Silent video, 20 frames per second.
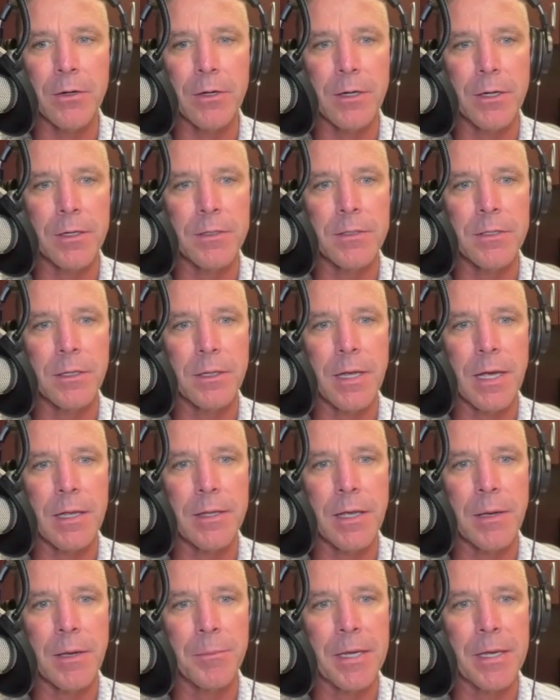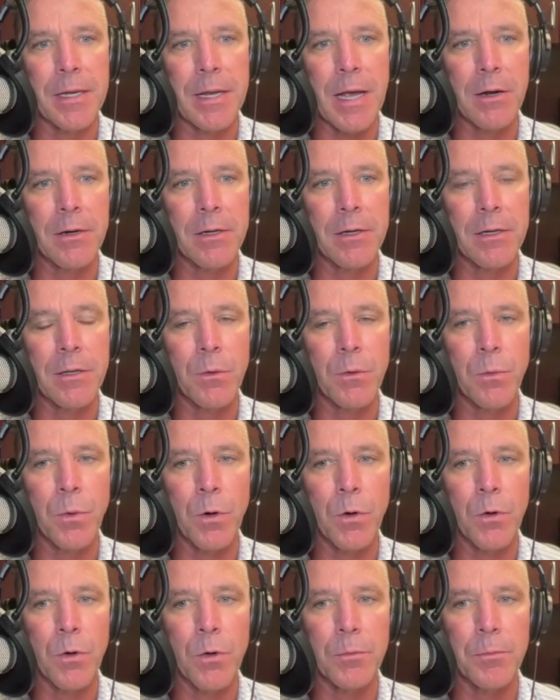to let them get out into the
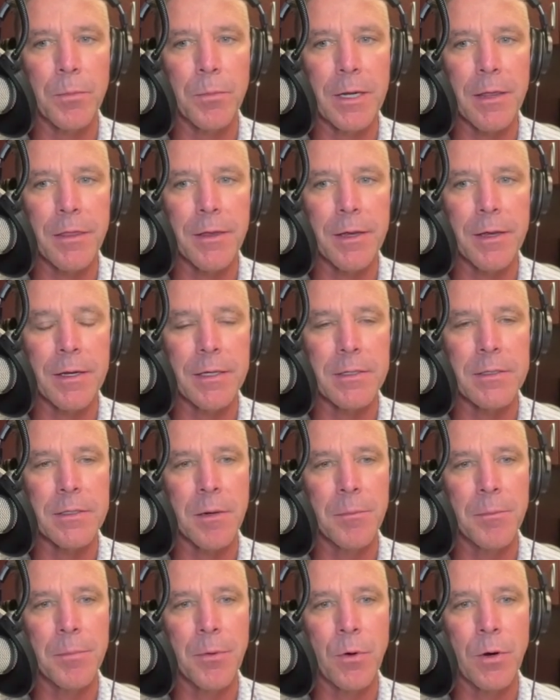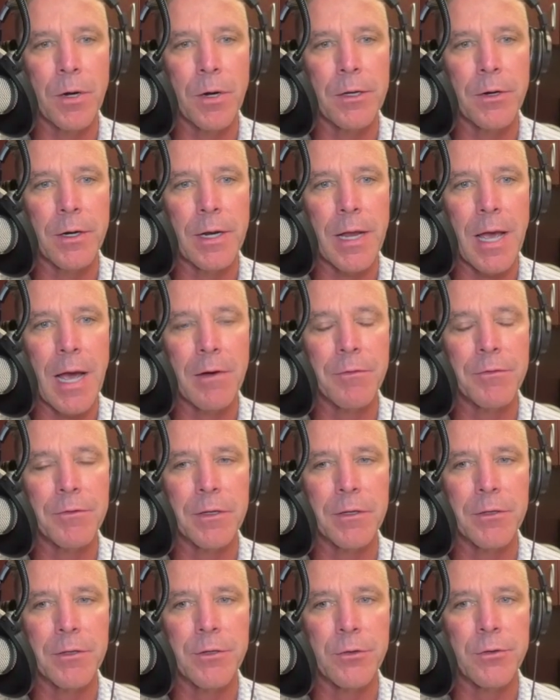world. But I think at some point you're going to have to
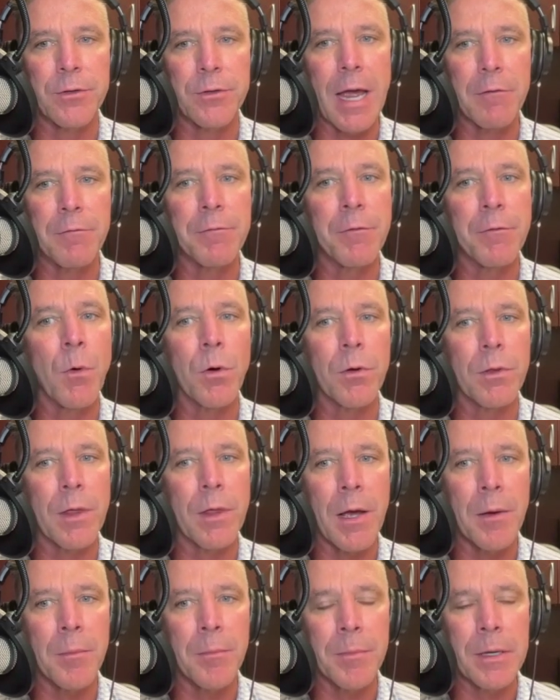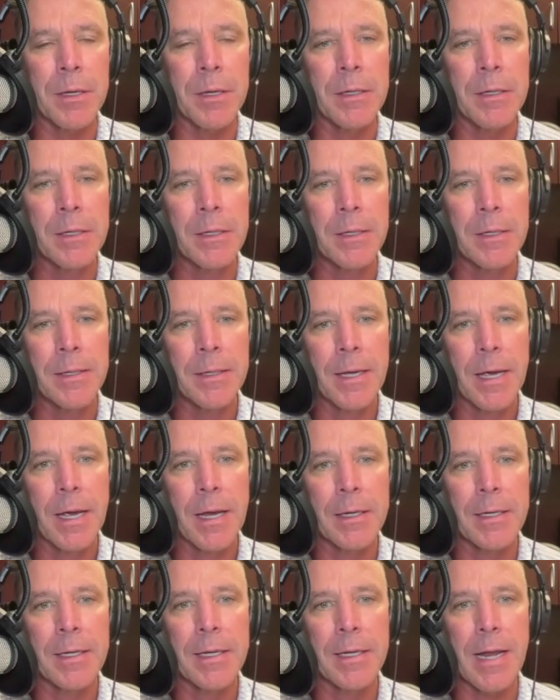do that for them
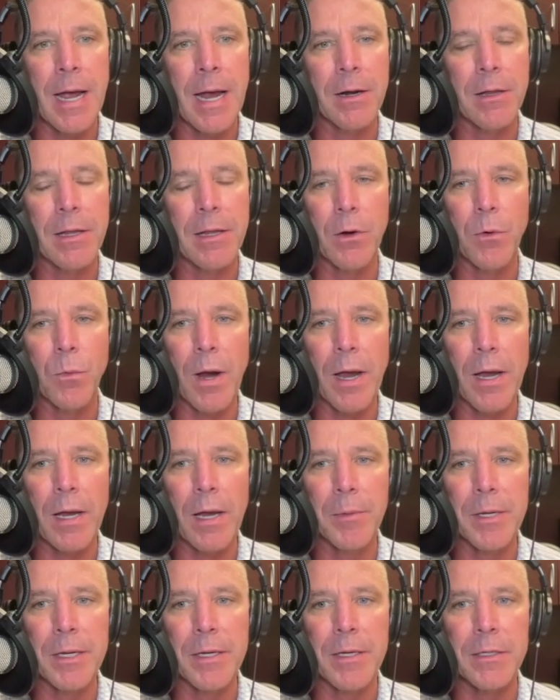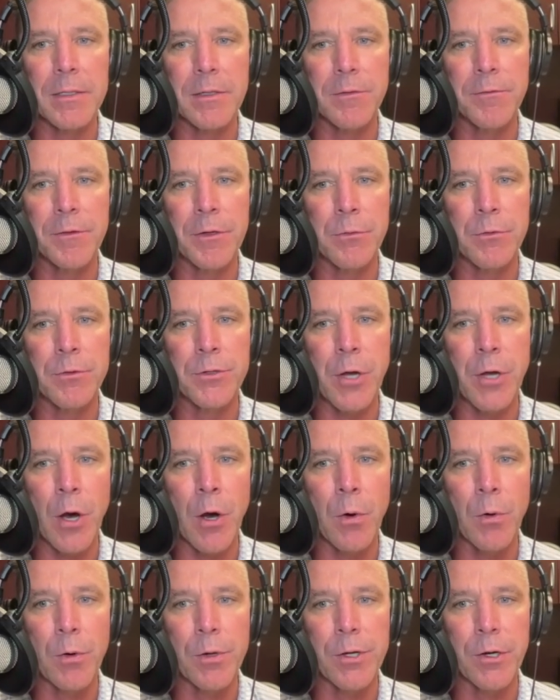and get out of their way, because if you
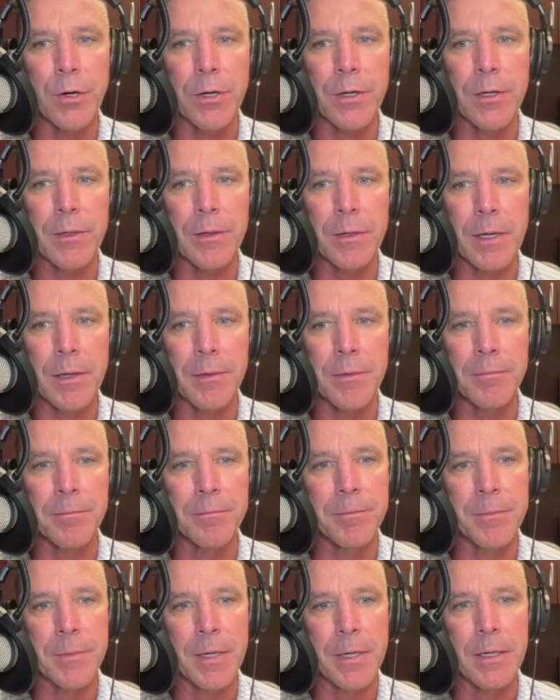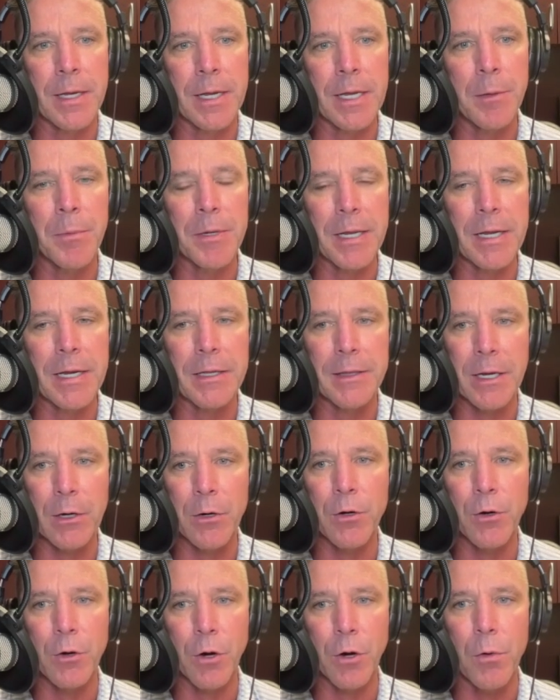don't, you're inhibiting their
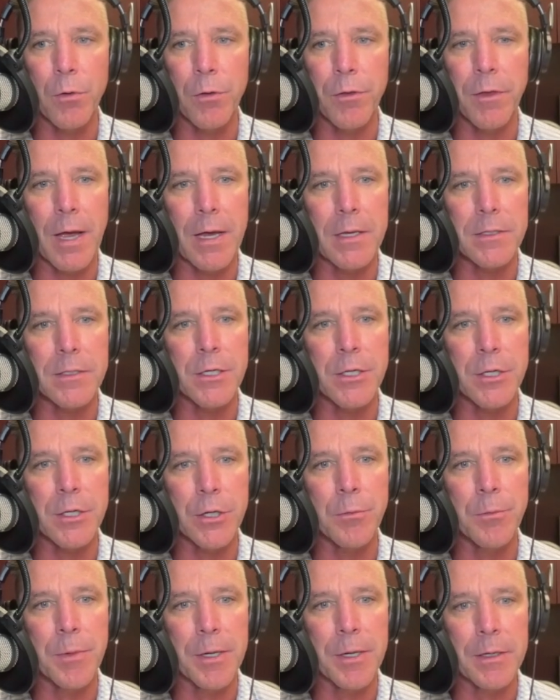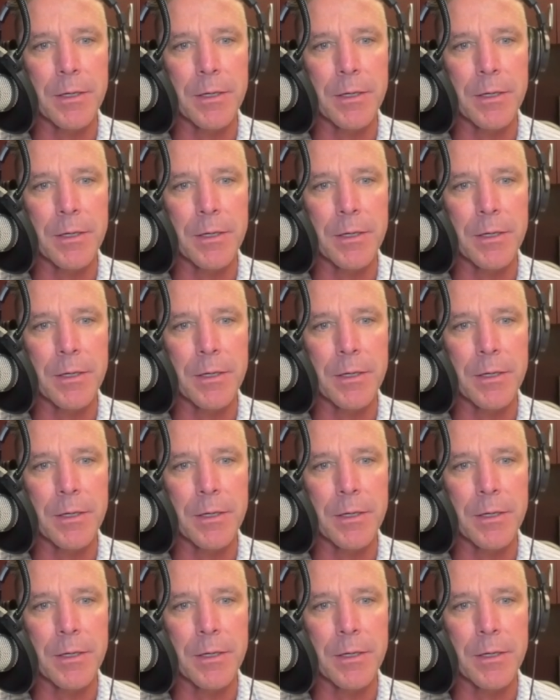growth as a human.